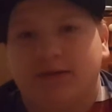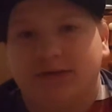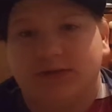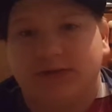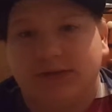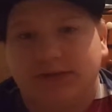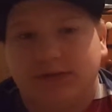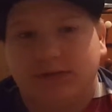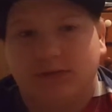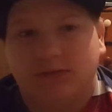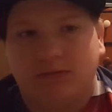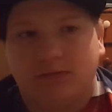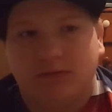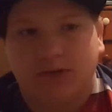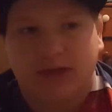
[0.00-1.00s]
because
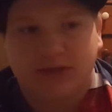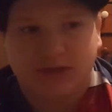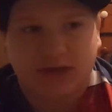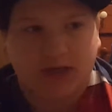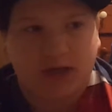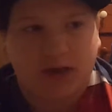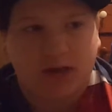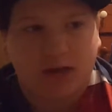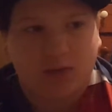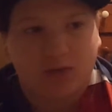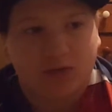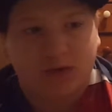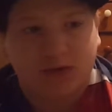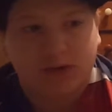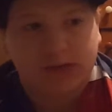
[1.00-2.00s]
yesterday I
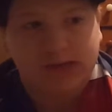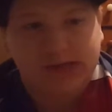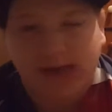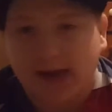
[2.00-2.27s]
went to this